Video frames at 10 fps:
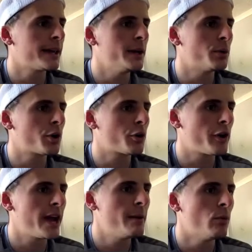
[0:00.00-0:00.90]
It'll
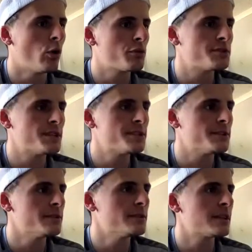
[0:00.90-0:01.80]
create more
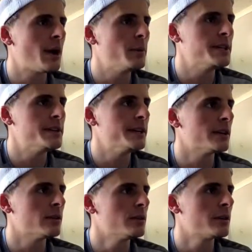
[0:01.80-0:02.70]
resistance like we did here.
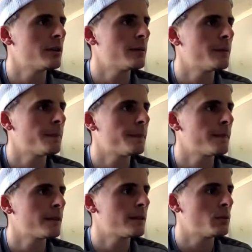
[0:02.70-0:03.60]
Look.
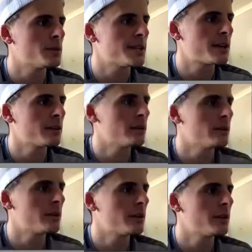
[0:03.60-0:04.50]
1 second,
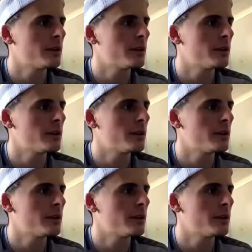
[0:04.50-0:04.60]
look.